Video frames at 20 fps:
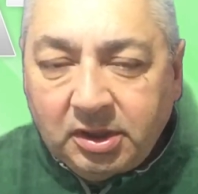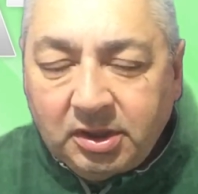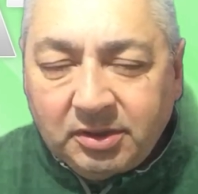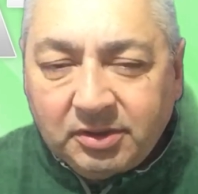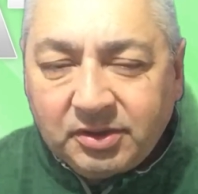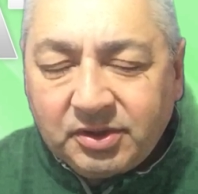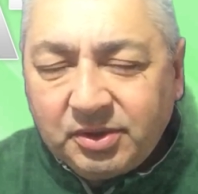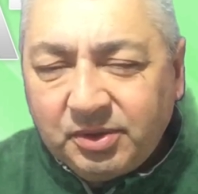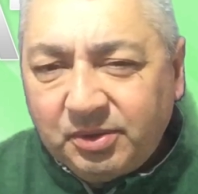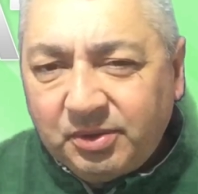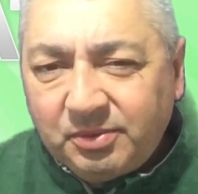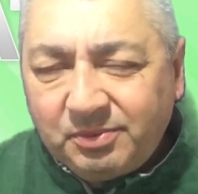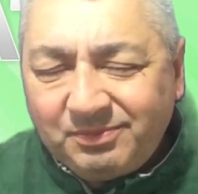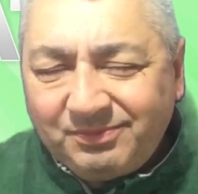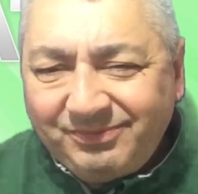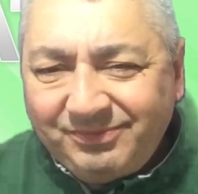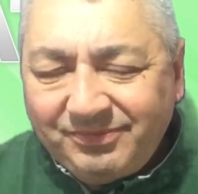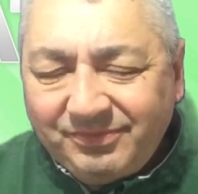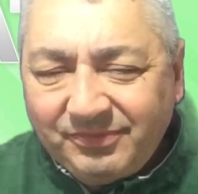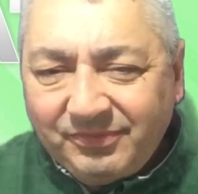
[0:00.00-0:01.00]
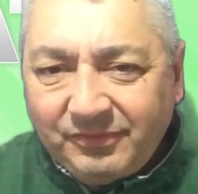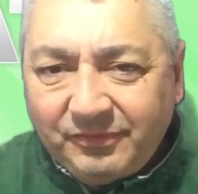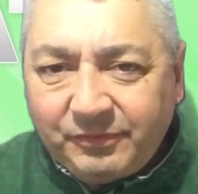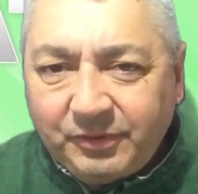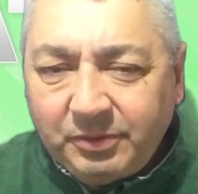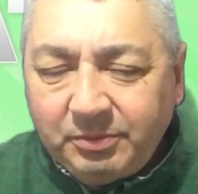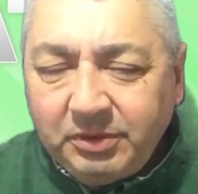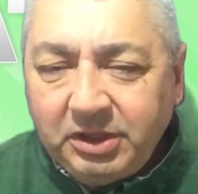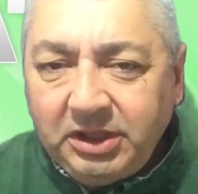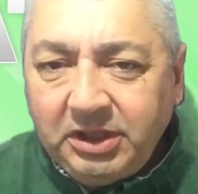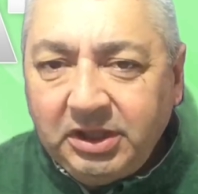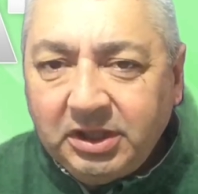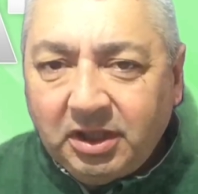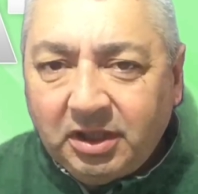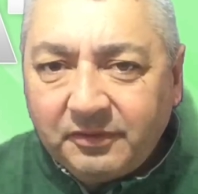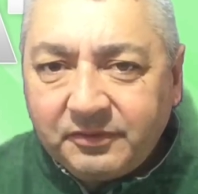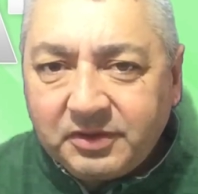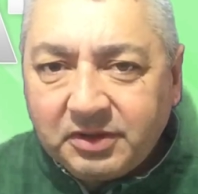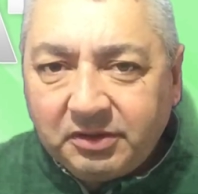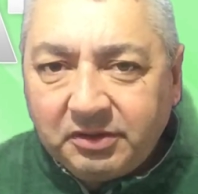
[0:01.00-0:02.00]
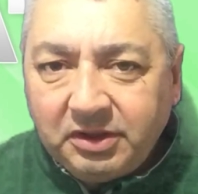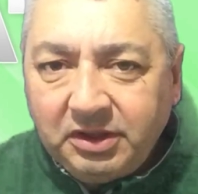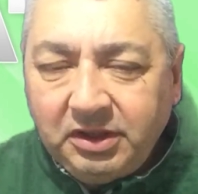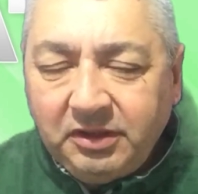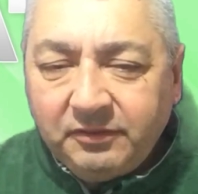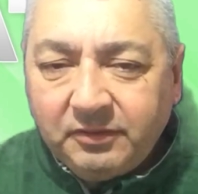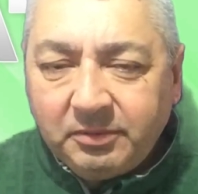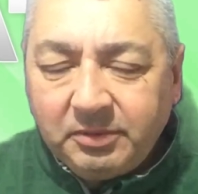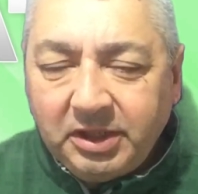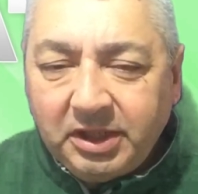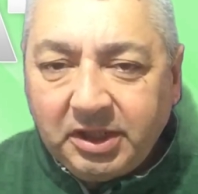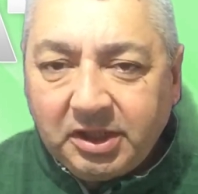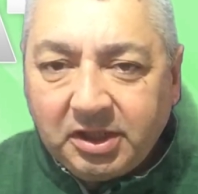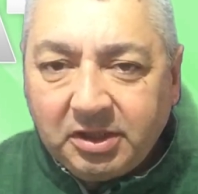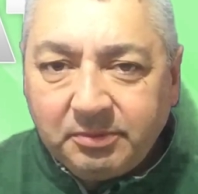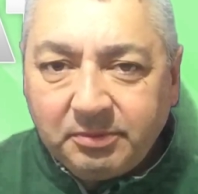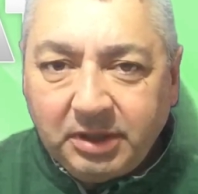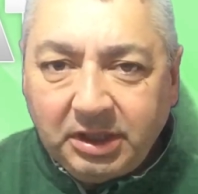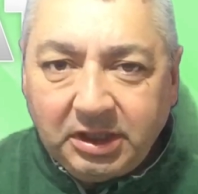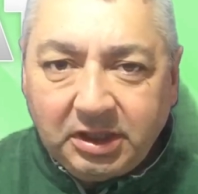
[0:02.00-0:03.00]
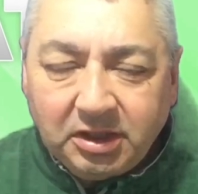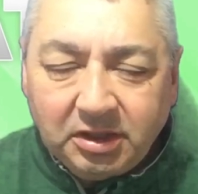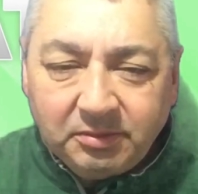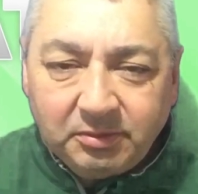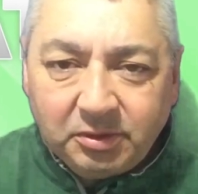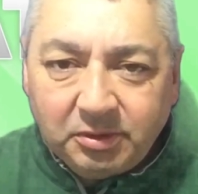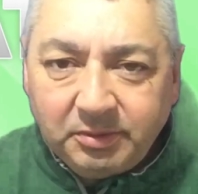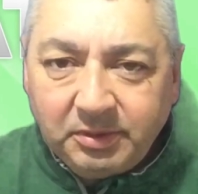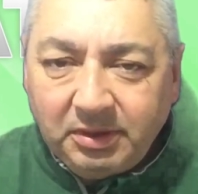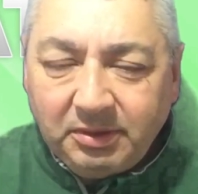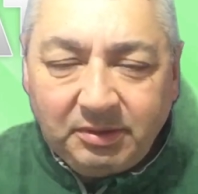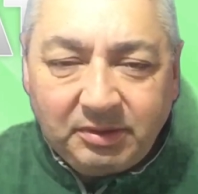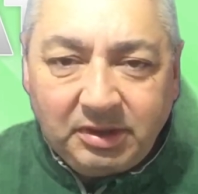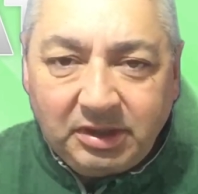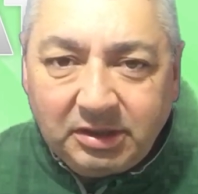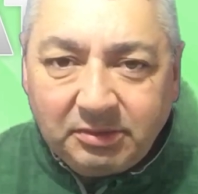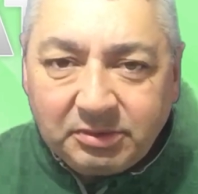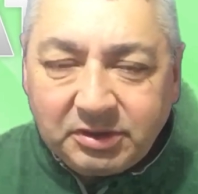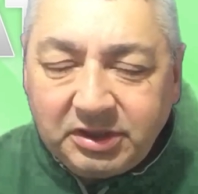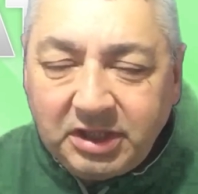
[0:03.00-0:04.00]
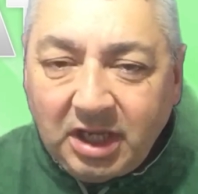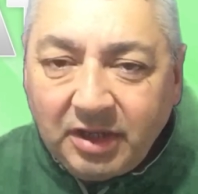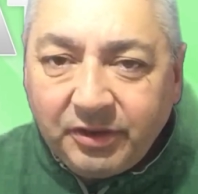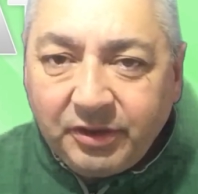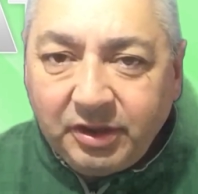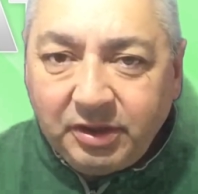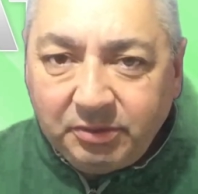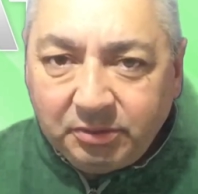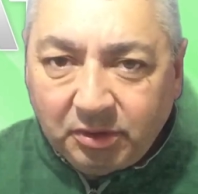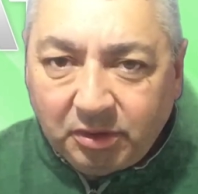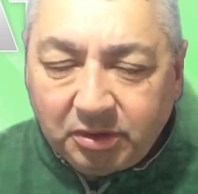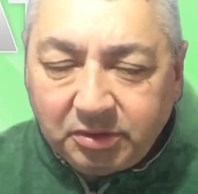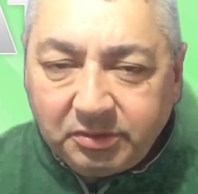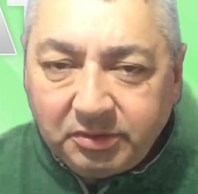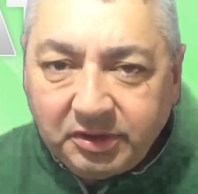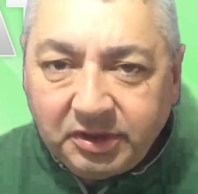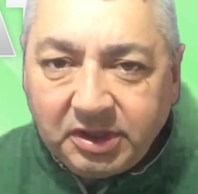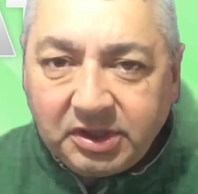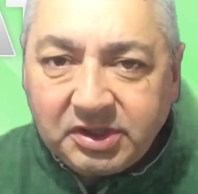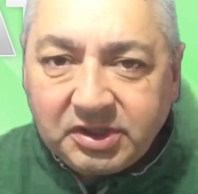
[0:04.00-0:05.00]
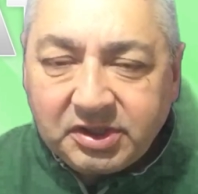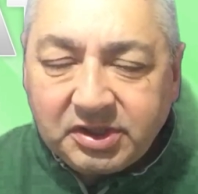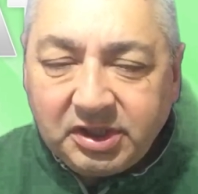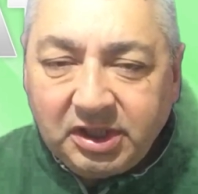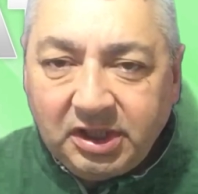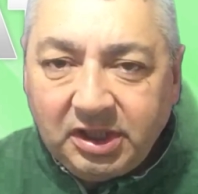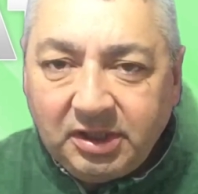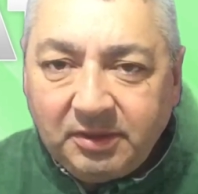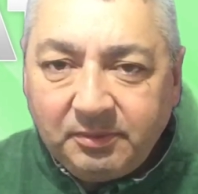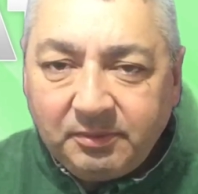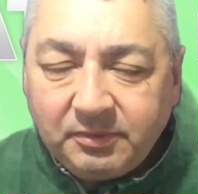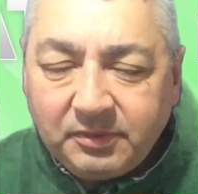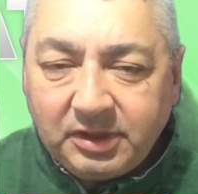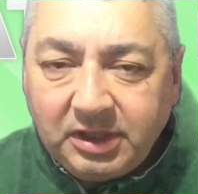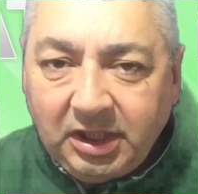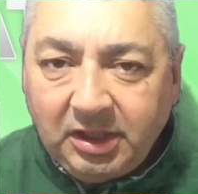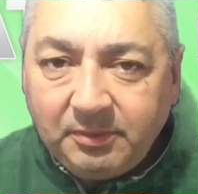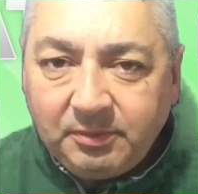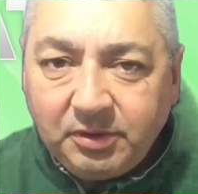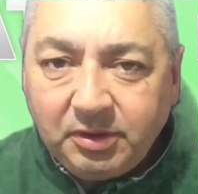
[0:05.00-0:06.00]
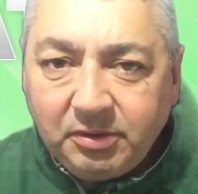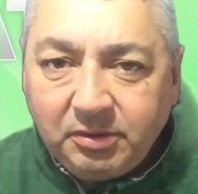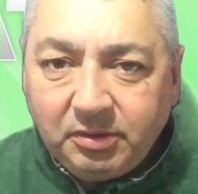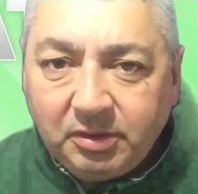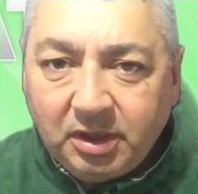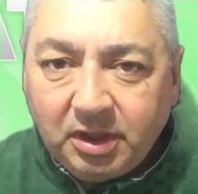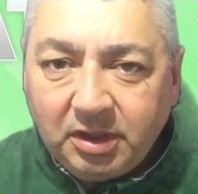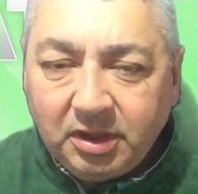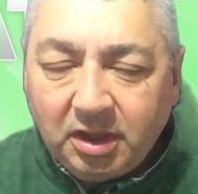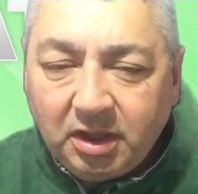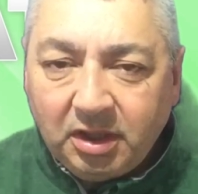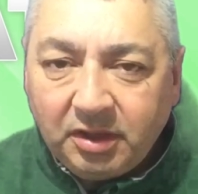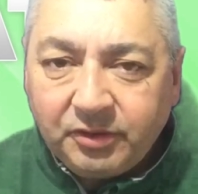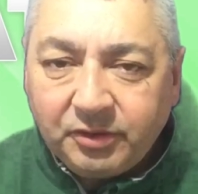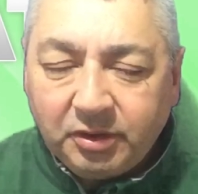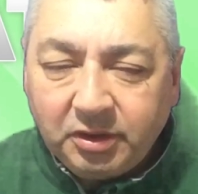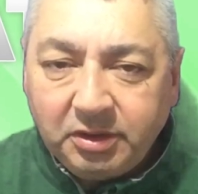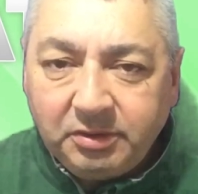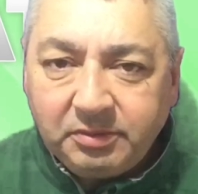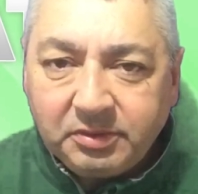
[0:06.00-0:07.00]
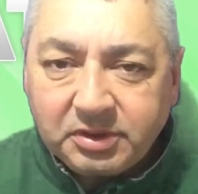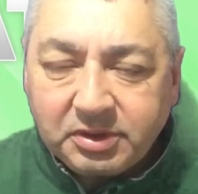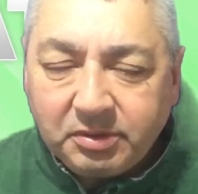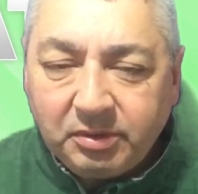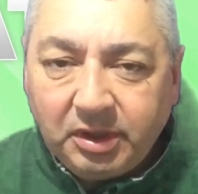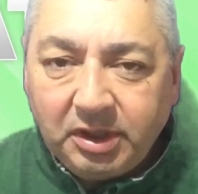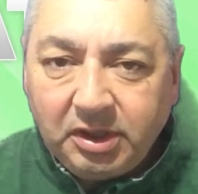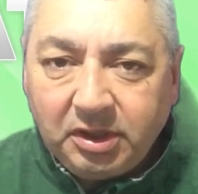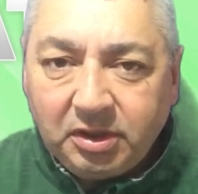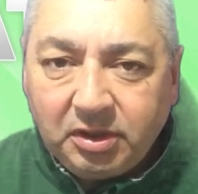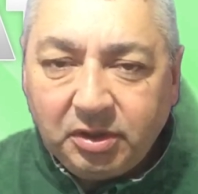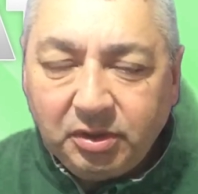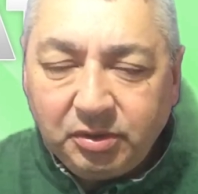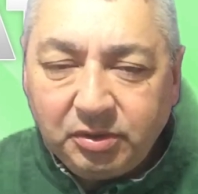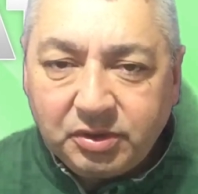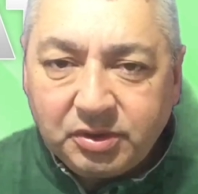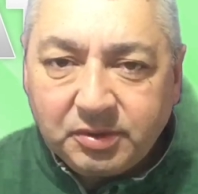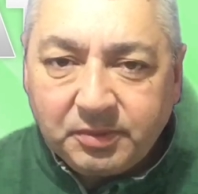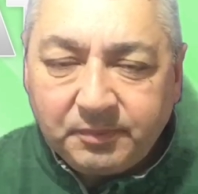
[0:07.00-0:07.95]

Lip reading: So for me, you have to leave American Mike at the moment. There was nothing wrong with his debut, and I thought he was quite good.